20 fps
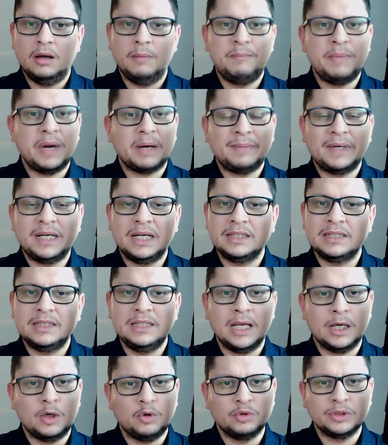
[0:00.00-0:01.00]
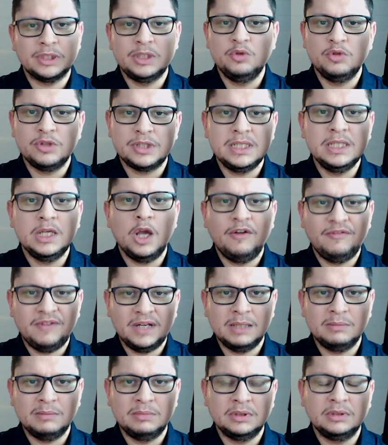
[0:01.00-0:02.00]
permanently and continuously
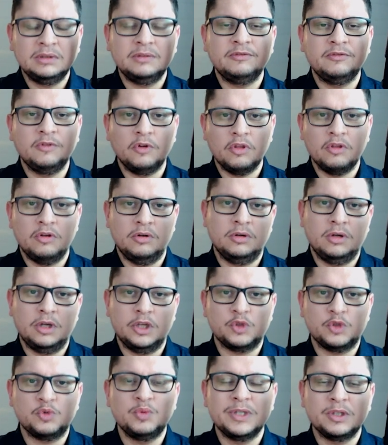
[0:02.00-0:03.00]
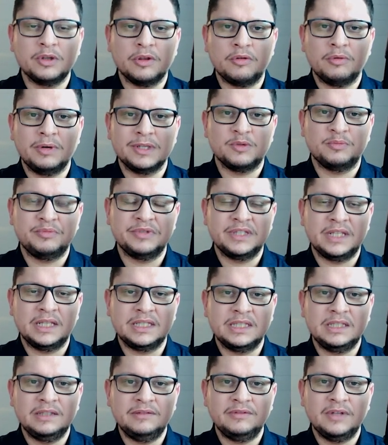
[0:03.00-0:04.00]
available for the Swiss authorized
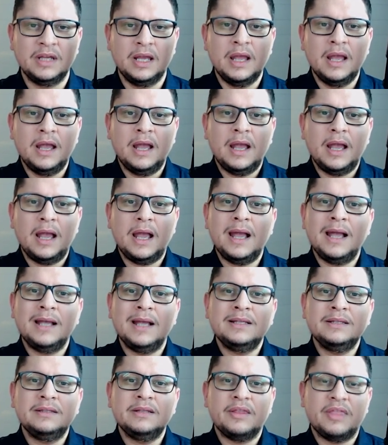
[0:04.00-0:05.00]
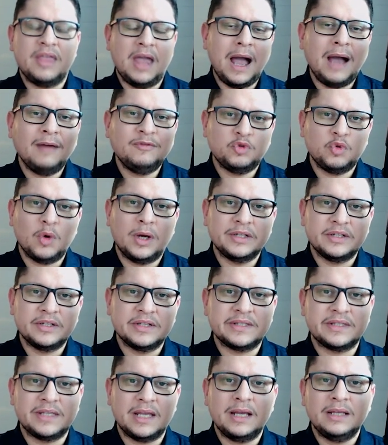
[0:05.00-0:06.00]
representative, and they have to
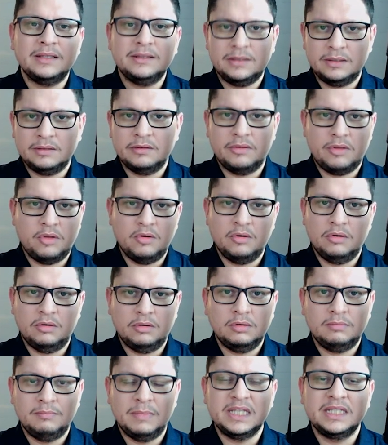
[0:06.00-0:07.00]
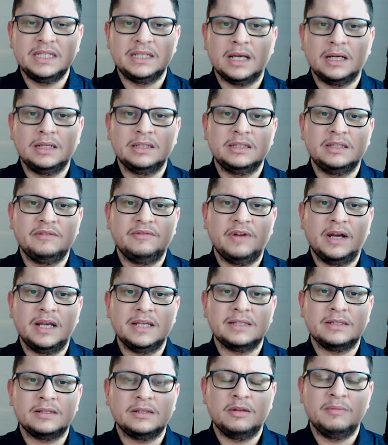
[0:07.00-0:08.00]
understand the medical
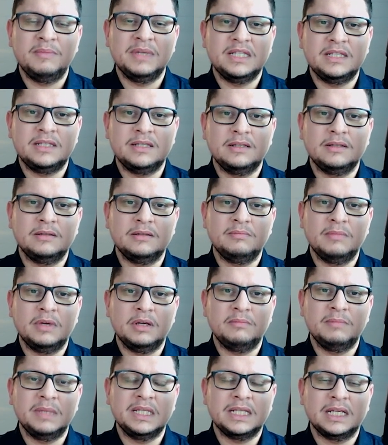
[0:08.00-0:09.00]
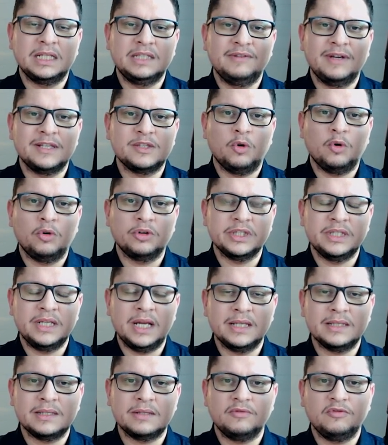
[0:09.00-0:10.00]
device, the medical device
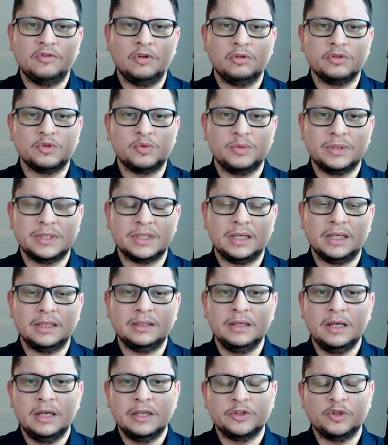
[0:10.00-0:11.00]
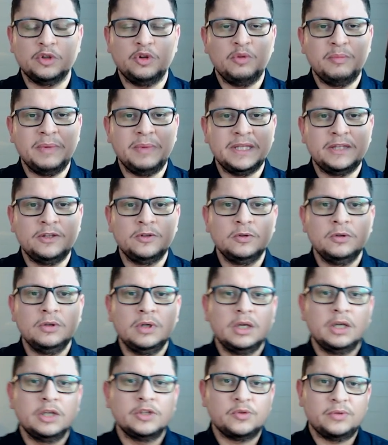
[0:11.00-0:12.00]
ordinance for Switzerland, so the MedDO,
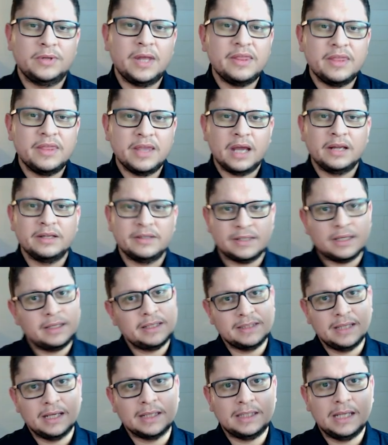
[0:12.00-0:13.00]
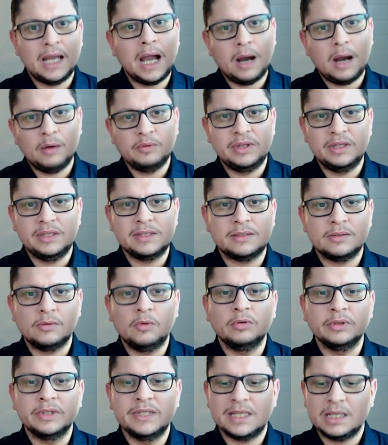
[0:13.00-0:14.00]
so that they understand exactly how this
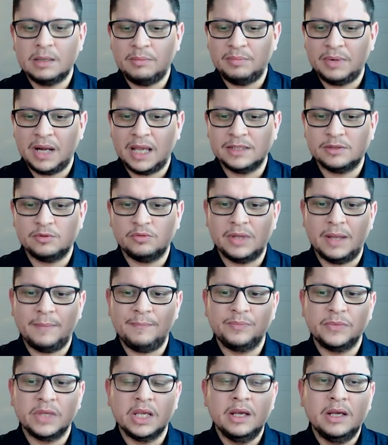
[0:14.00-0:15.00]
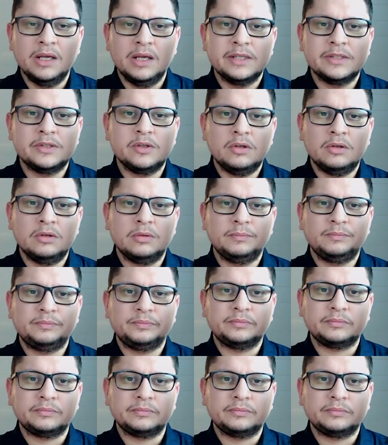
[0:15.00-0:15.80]
all this applies to them. So